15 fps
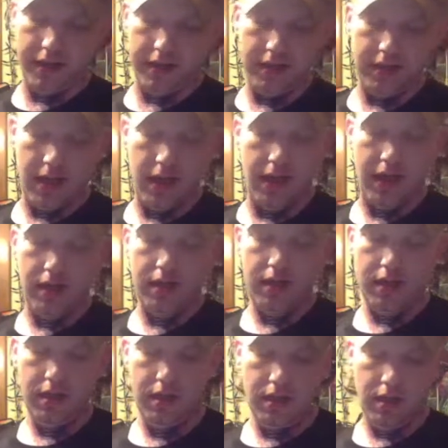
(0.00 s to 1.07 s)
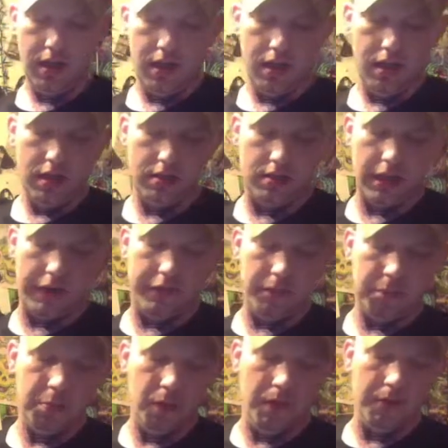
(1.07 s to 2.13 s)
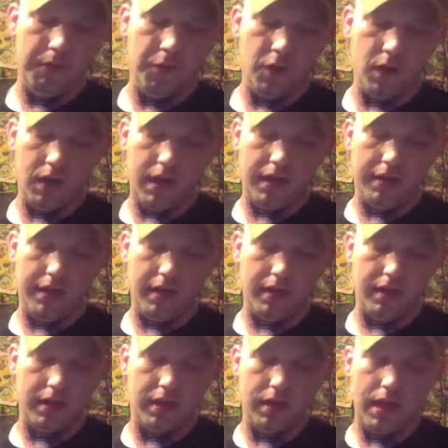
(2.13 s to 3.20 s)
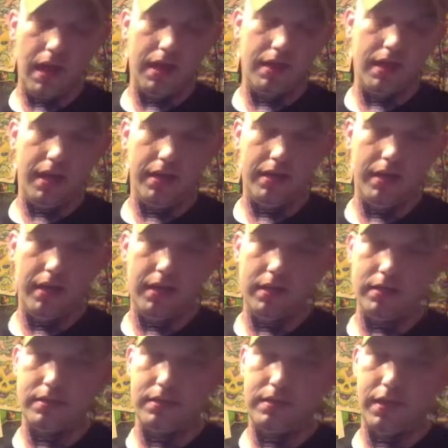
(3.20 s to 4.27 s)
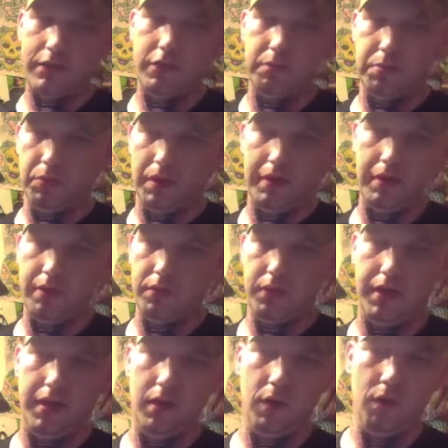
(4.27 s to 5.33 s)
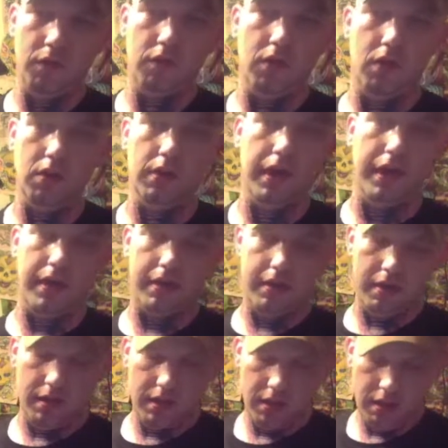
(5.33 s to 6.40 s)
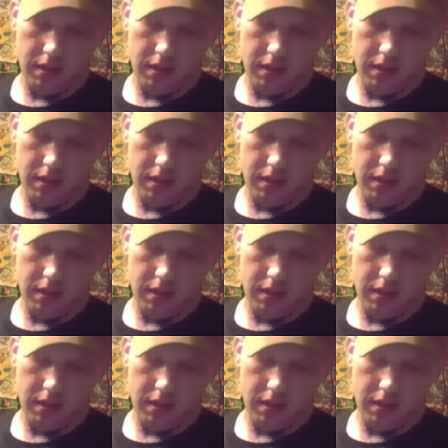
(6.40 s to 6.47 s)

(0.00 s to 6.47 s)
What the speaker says: is 7.4, and I think the Glock 19 is 7.3 overall length.